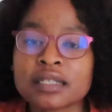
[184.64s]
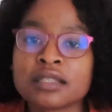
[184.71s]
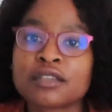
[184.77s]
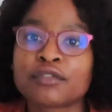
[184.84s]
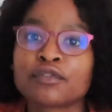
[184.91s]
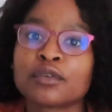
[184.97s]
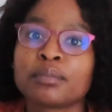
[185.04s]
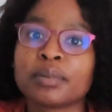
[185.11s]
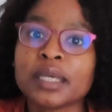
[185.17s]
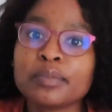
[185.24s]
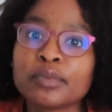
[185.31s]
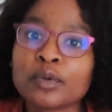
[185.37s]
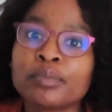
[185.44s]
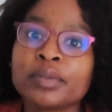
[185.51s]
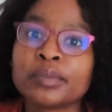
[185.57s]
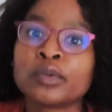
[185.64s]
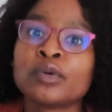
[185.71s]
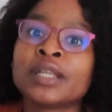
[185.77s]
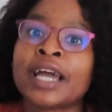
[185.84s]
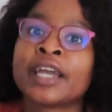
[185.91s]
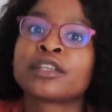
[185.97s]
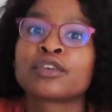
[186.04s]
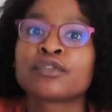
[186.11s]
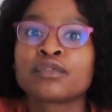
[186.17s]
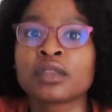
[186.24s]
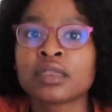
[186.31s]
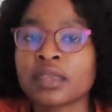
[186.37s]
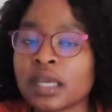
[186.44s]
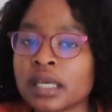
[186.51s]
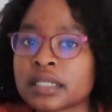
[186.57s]
and different people who like
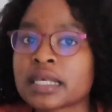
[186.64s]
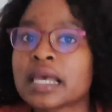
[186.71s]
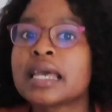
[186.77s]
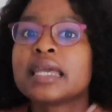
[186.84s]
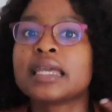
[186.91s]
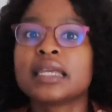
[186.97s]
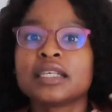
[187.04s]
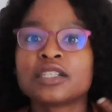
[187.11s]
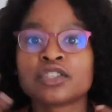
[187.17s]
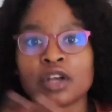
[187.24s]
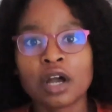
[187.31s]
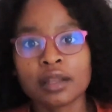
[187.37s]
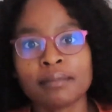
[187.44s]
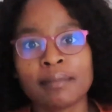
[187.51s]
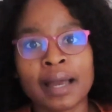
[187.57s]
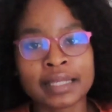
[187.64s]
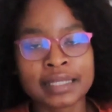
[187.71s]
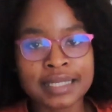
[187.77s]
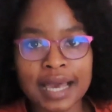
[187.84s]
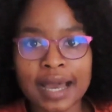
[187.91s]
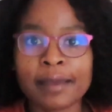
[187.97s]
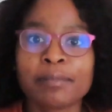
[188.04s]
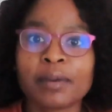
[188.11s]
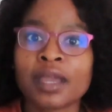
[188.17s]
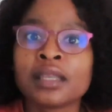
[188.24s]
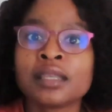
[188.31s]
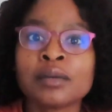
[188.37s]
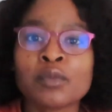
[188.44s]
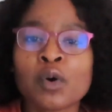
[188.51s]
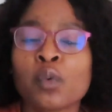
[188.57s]
different things. He's not my type
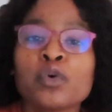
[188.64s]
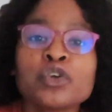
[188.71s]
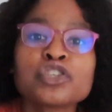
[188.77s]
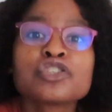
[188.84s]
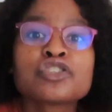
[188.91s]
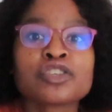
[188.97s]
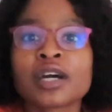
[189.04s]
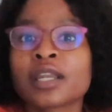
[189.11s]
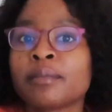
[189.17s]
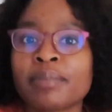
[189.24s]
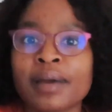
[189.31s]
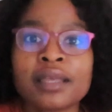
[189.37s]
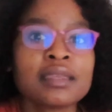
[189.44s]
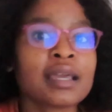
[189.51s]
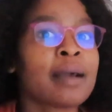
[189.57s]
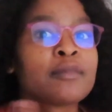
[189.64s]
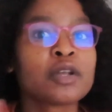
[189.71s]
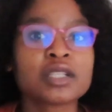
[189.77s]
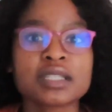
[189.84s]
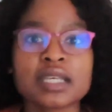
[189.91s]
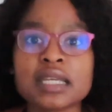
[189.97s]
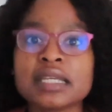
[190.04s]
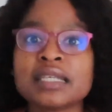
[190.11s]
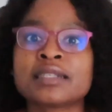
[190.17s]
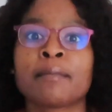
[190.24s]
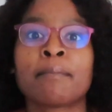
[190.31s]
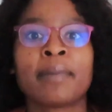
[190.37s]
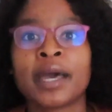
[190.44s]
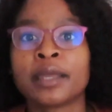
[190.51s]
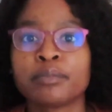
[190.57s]
anymore, which is not a bad thing. I'm not saying he's a
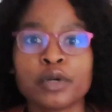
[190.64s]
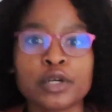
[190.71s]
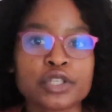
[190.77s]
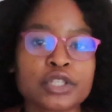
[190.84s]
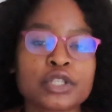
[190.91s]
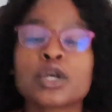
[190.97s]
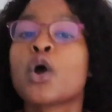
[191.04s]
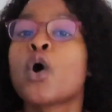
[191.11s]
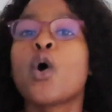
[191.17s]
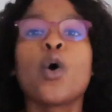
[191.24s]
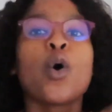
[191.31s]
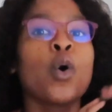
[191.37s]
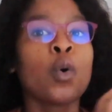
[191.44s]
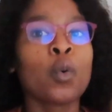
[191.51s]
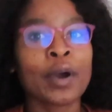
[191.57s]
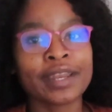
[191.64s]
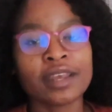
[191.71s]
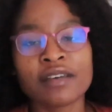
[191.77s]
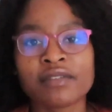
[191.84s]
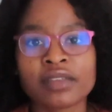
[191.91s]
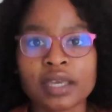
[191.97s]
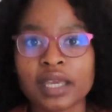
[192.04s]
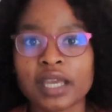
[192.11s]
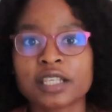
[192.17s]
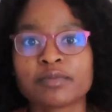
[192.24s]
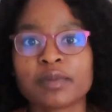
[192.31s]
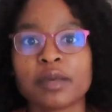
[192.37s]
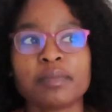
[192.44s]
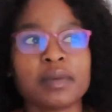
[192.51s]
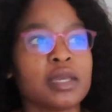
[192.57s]
bad person or whatever the case
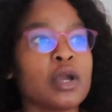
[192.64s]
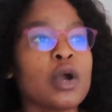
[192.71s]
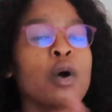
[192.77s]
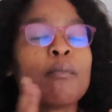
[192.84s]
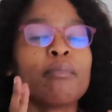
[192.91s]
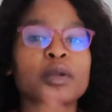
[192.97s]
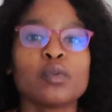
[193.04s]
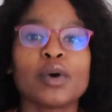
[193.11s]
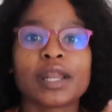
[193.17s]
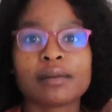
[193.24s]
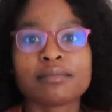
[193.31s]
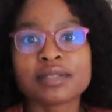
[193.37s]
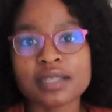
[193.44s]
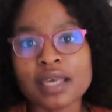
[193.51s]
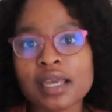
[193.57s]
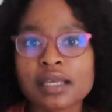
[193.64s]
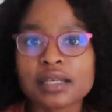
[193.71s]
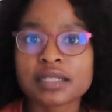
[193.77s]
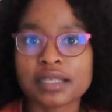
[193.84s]
may be, but what I'm saying is